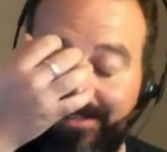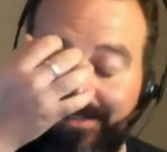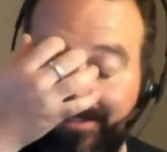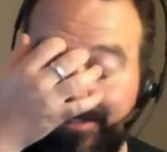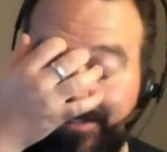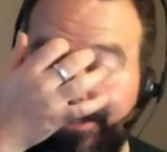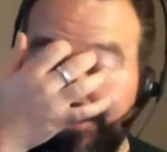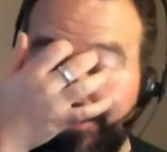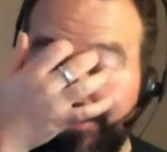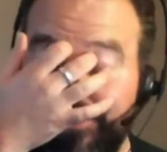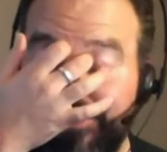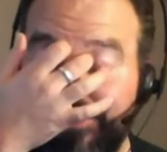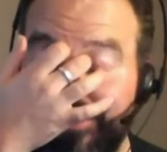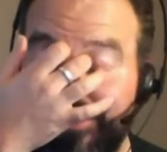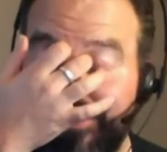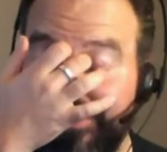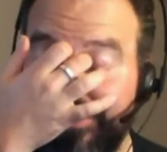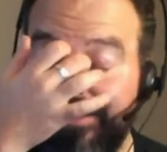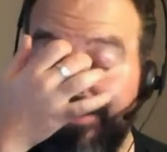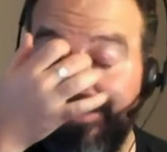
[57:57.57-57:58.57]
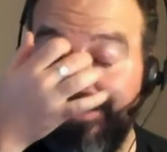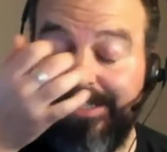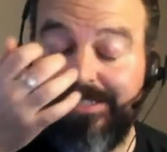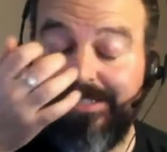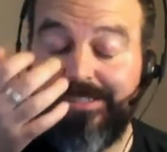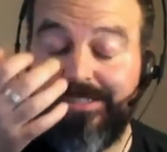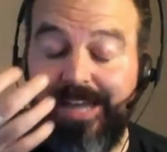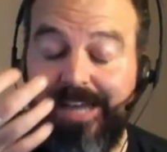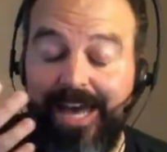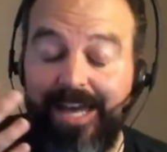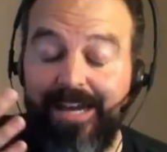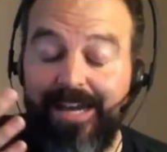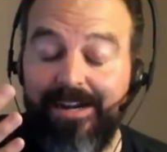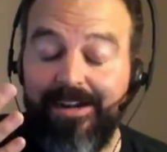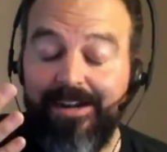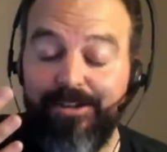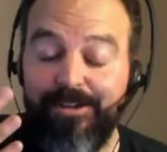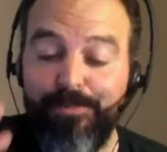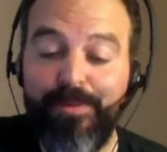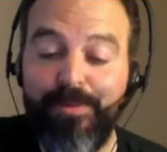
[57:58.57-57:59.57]
the solution isn't to add
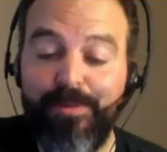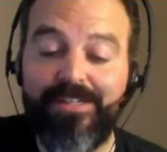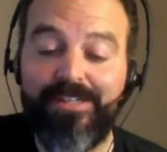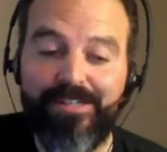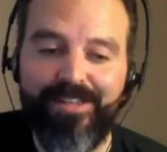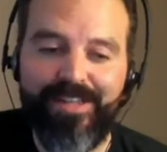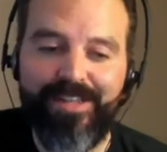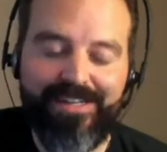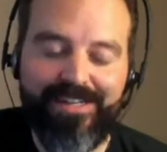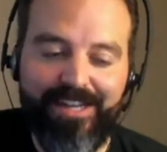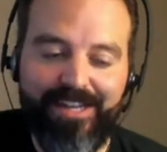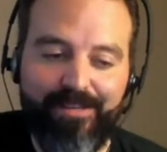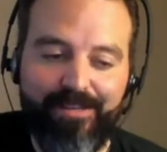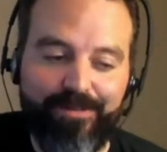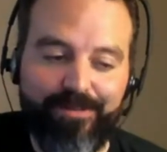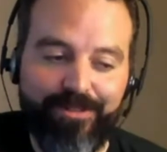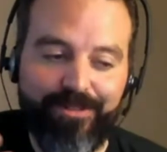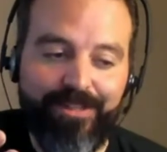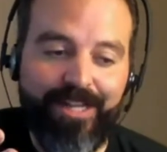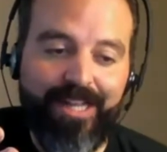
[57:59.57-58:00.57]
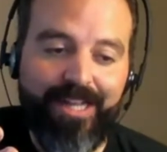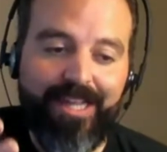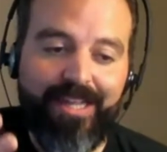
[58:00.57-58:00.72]
another button to that table.